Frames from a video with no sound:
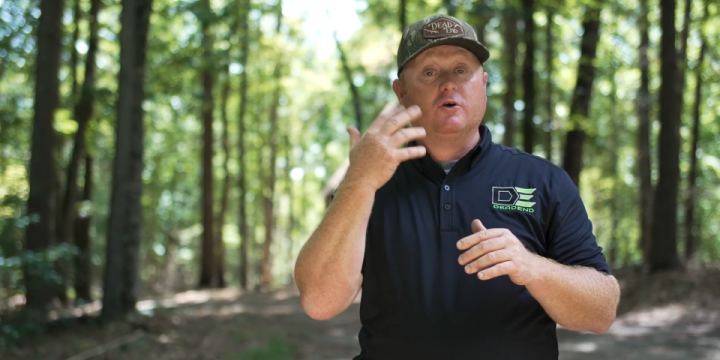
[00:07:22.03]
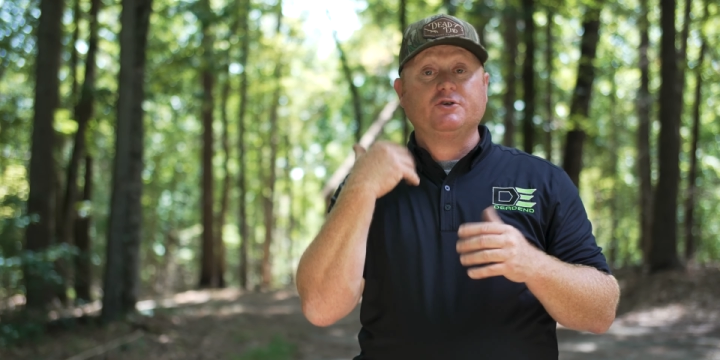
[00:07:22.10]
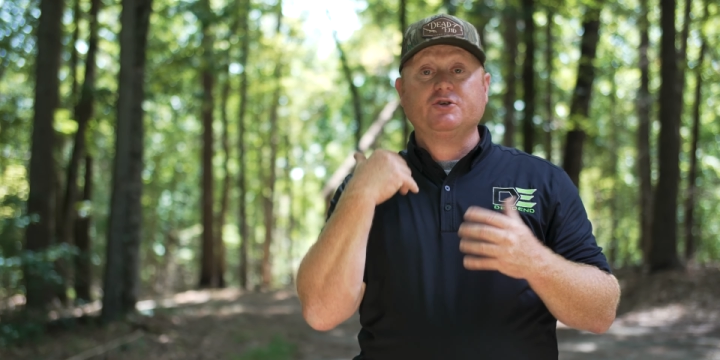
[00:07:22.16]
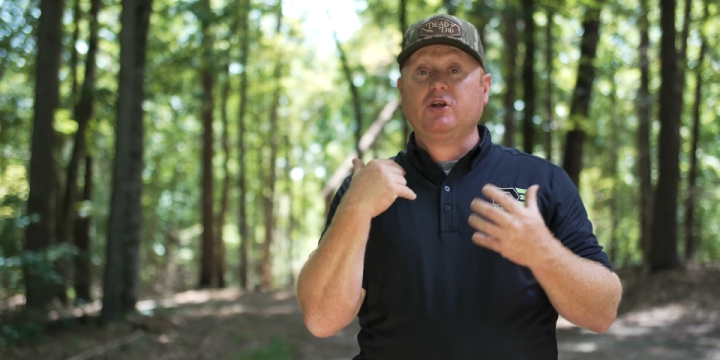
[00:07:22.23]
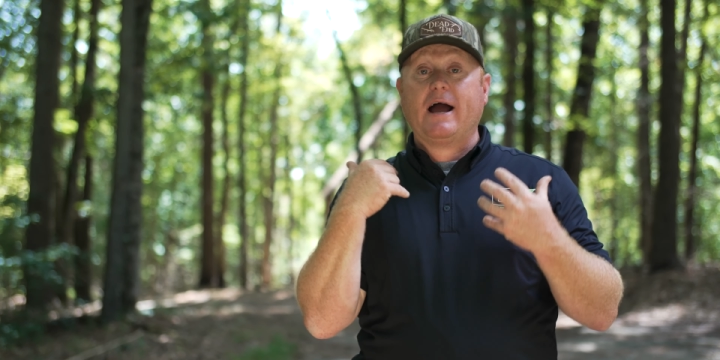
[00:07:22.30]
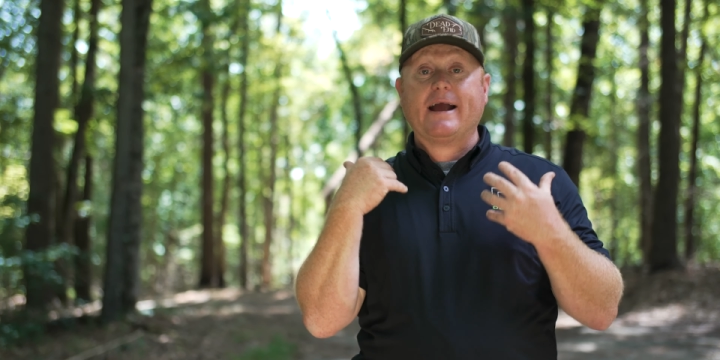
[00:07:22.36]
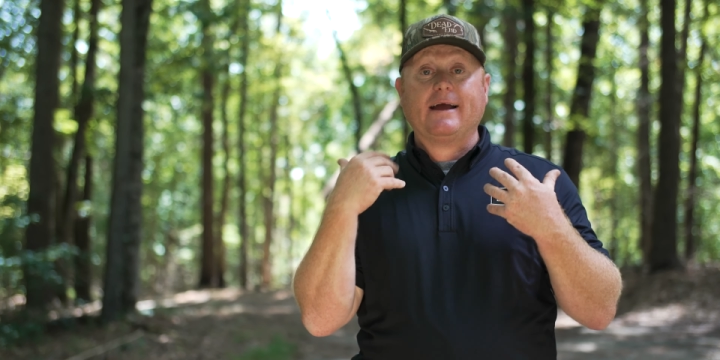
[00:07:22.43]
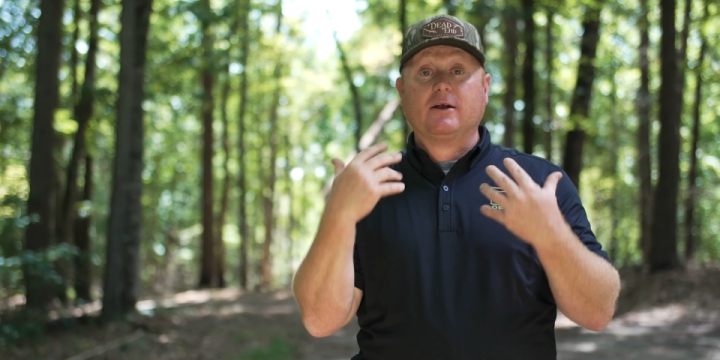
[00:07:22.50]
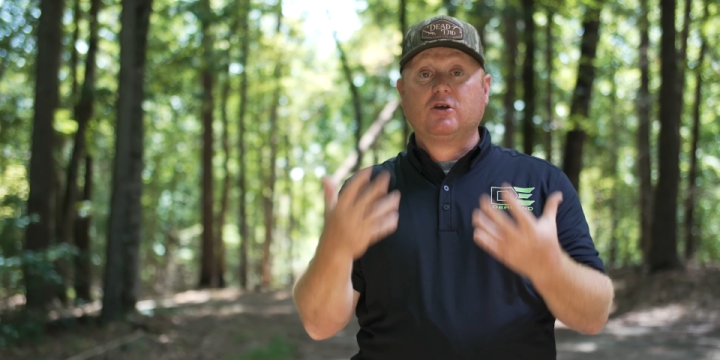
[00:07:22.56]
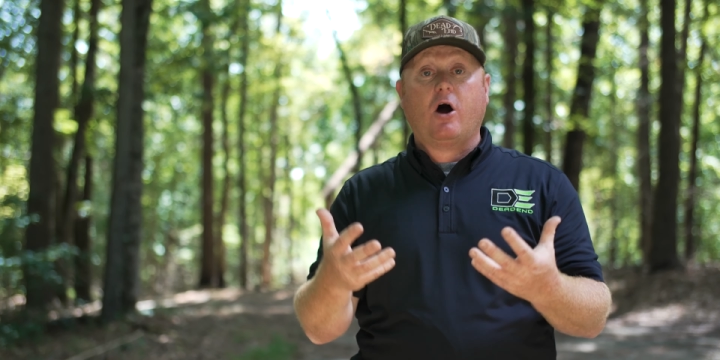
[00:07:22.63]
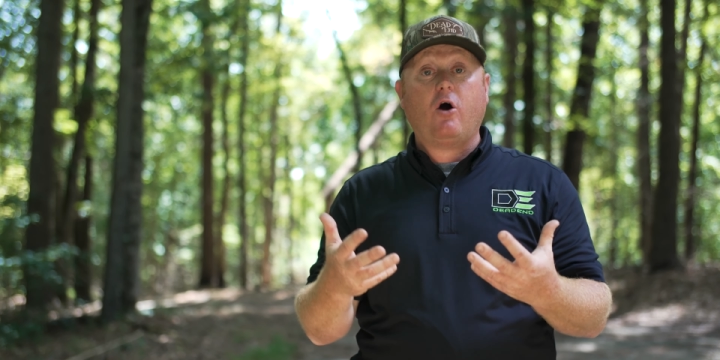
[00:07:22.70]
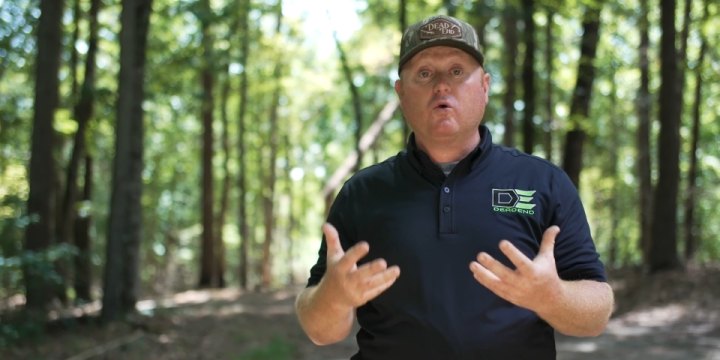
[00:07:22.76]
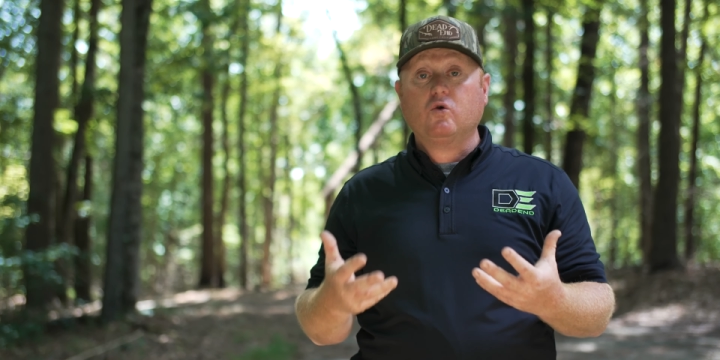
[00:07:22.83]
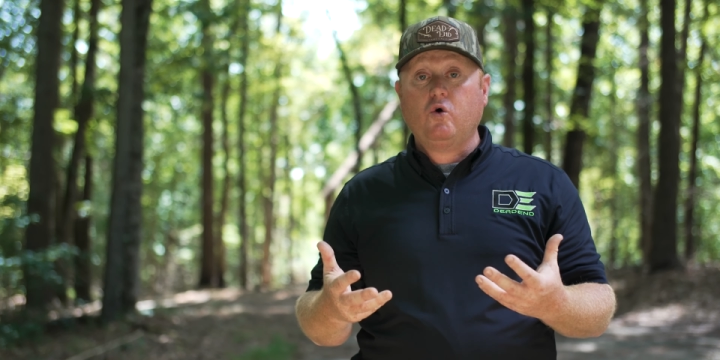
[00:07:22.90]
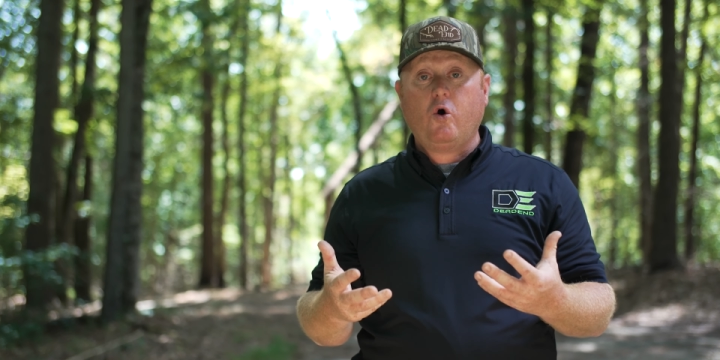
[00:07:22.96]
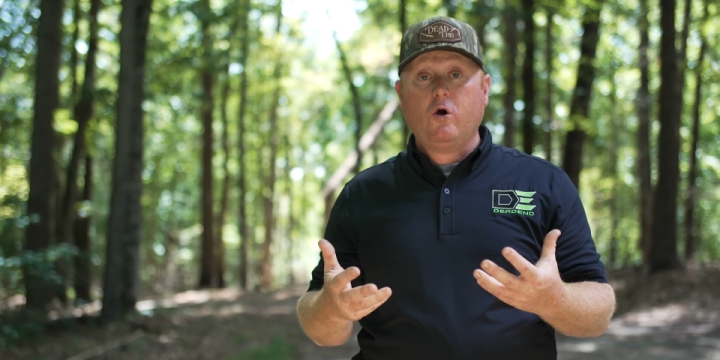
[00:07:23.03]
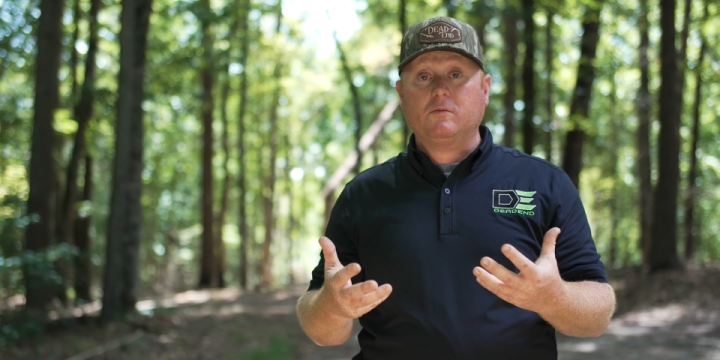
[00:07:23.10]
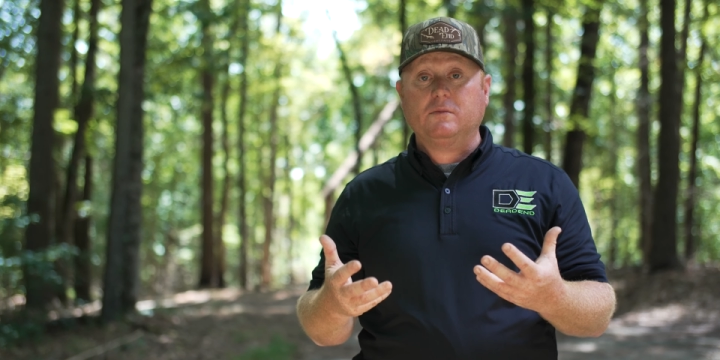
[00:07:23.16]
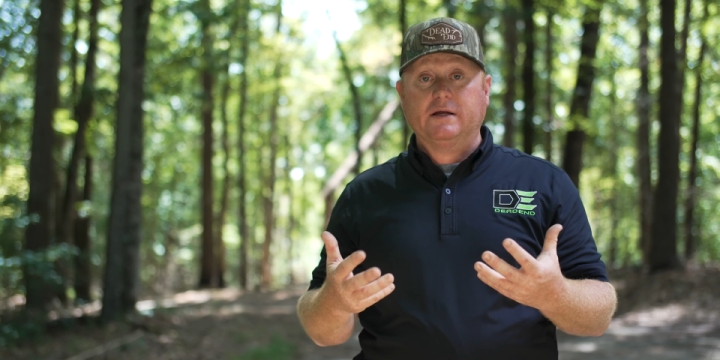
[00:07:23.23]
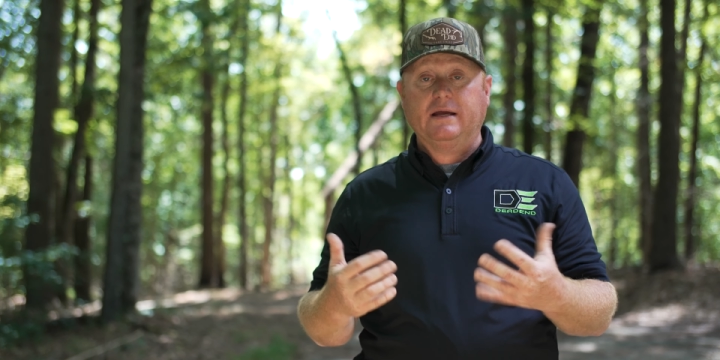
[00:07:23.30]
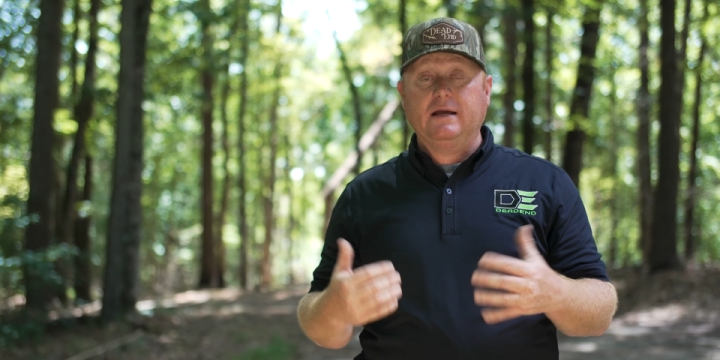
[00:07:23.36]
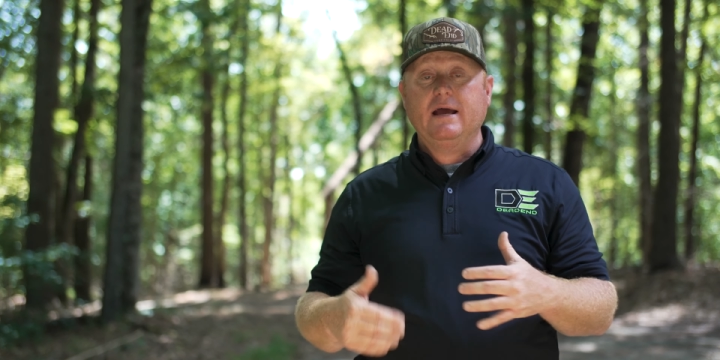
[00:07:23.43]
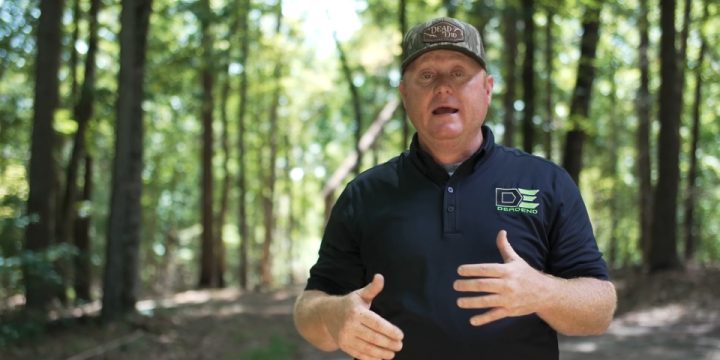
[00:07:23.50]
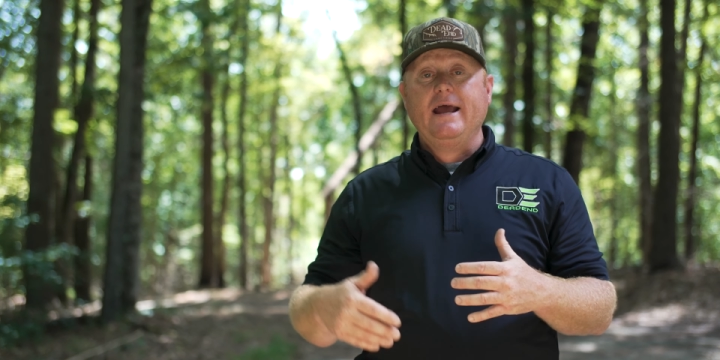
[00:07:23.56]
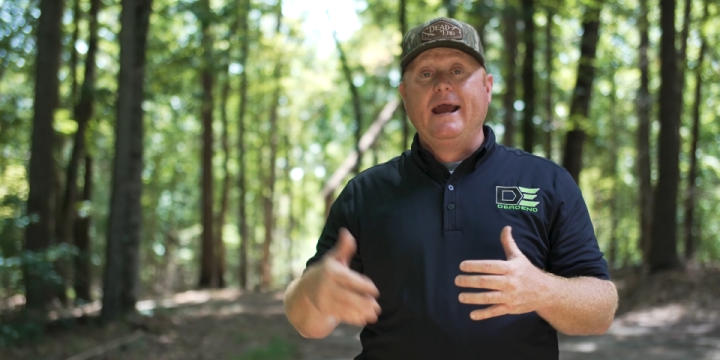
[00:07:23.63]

just like I talk normally,